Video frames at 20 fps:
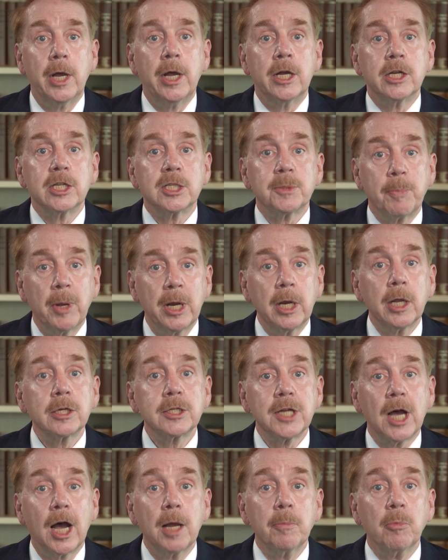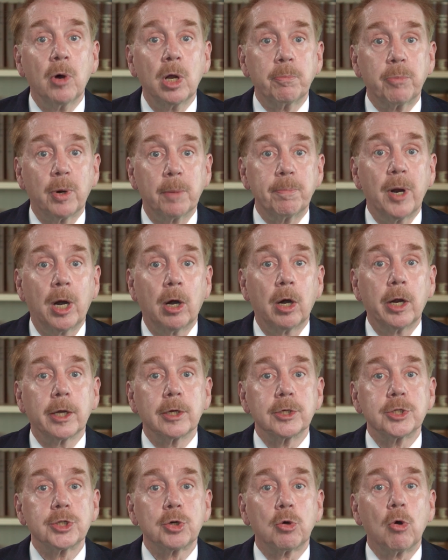Spending time on preparing
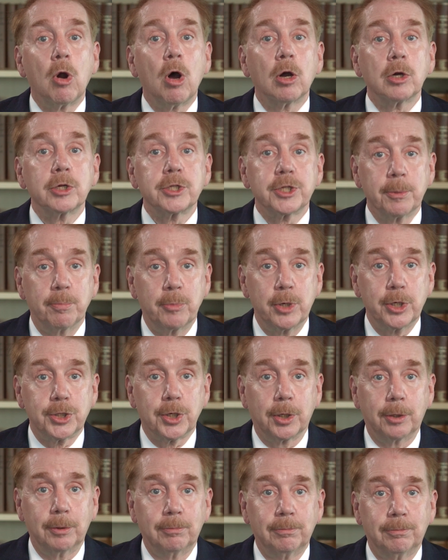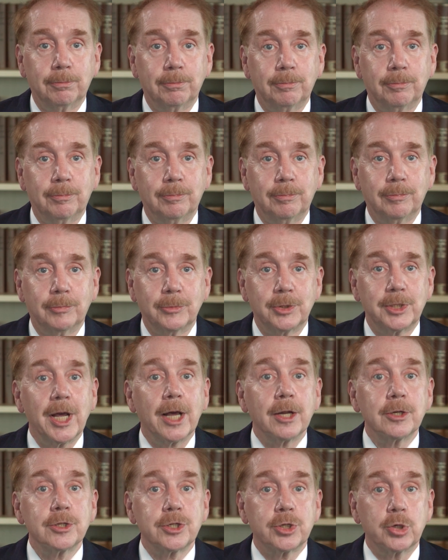a strong submission
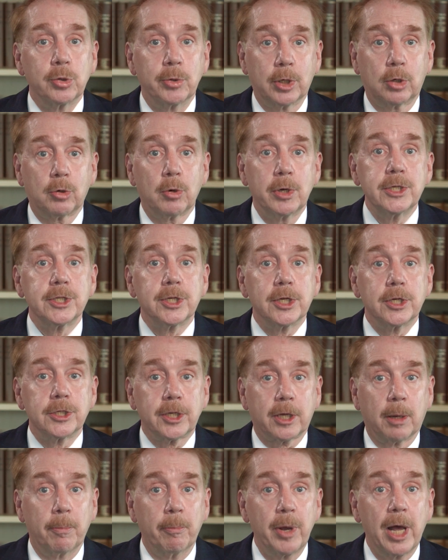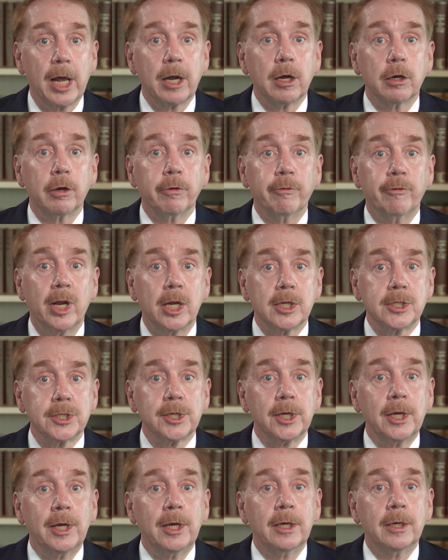tends to increase its competitiveness
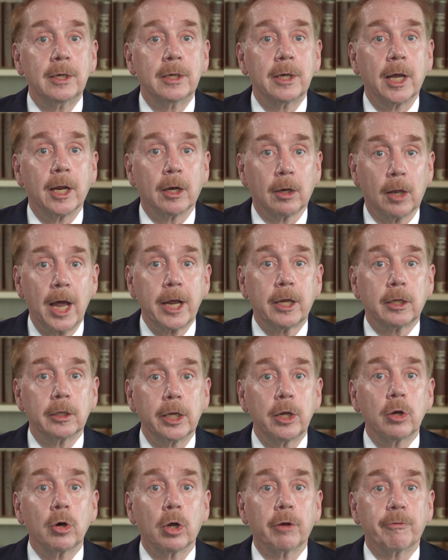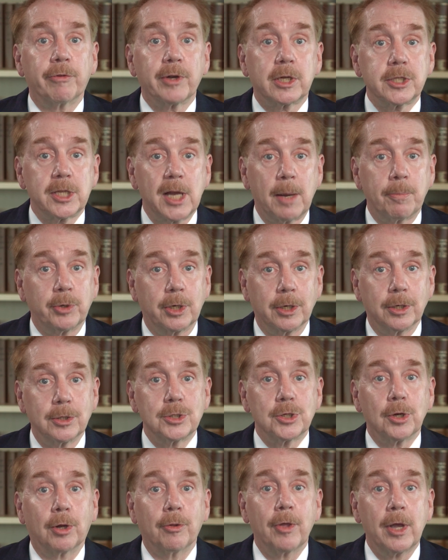and likelihood of
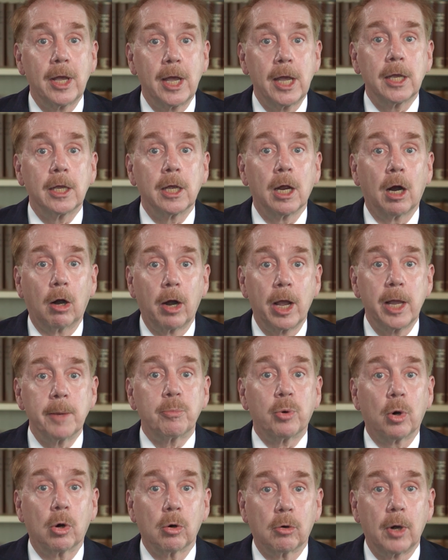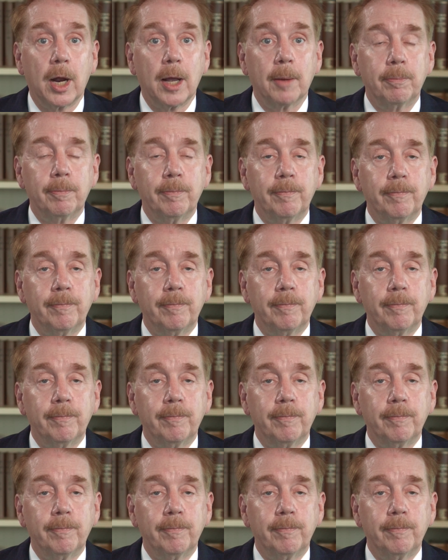acceptance on the AERA program.